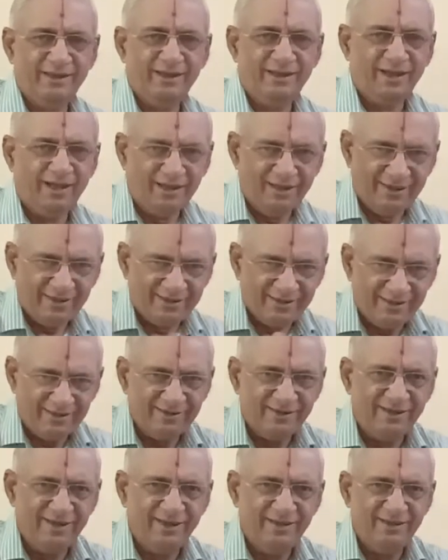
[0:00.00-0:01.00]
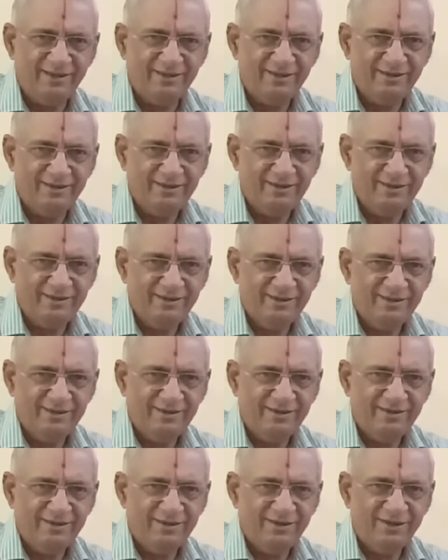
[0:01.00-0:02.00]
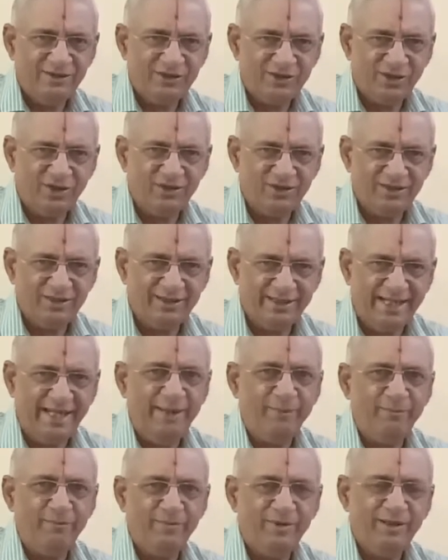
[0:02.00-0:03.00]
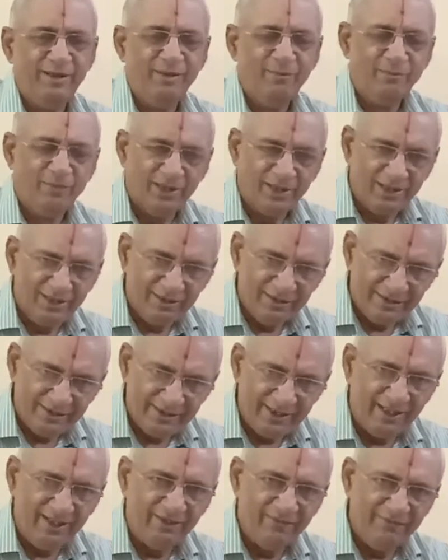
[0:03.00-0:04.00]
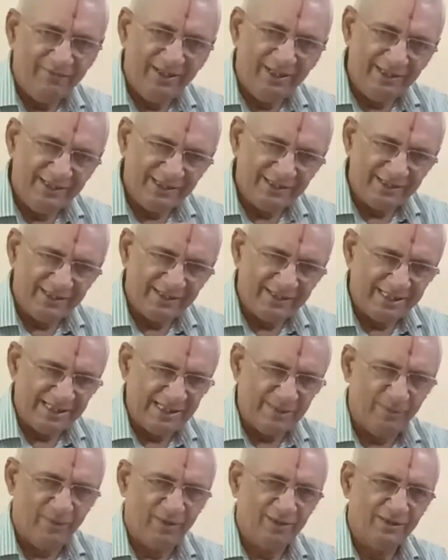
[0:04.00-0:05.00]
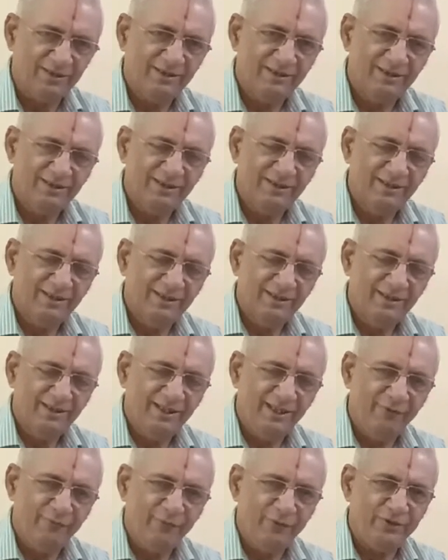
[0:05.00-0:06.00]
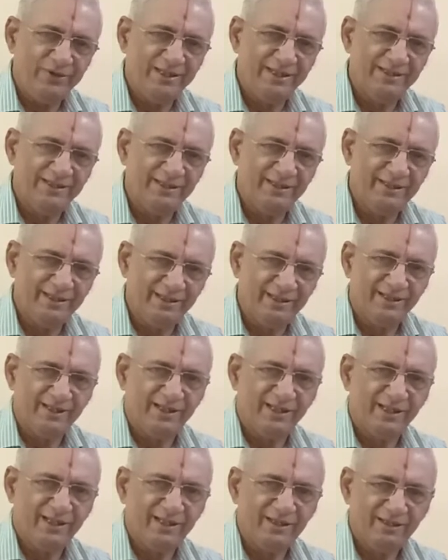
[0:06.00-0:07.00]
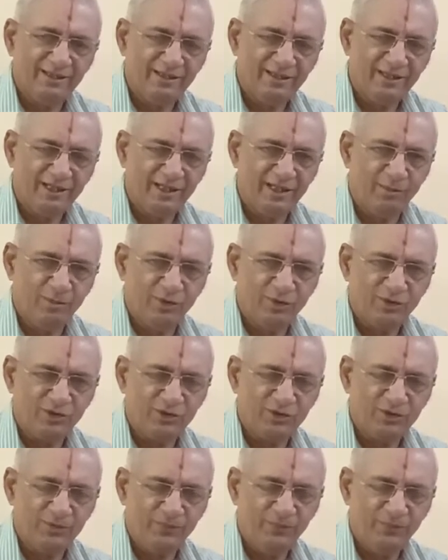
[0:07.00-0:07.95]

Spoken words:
Can't discuss in a short time, but still we'll just touch upon a few things and then come out.